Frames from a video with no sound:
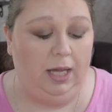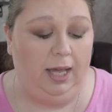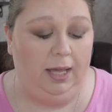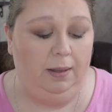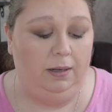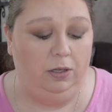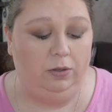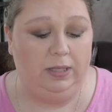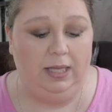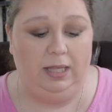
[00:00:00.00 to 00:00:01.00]
And you'll
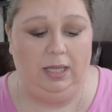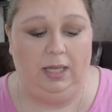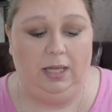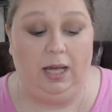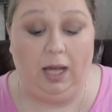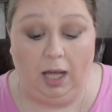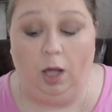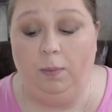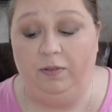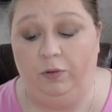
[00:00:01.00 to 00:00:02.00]
see the
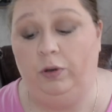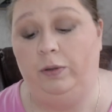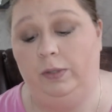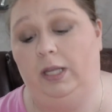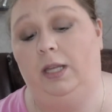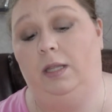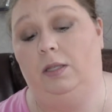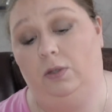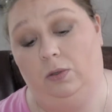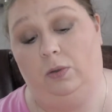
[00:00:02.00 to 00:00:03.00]
haul before you see
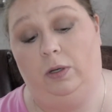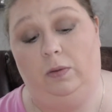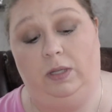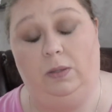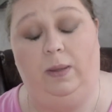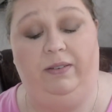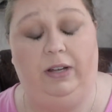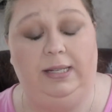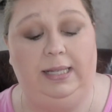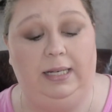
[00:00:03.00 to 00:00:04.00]
the tutorial. That's the way I've
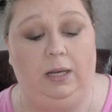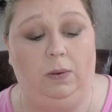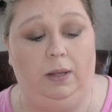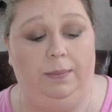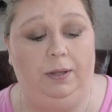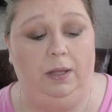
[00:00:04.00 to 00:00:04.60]
got it set to go up.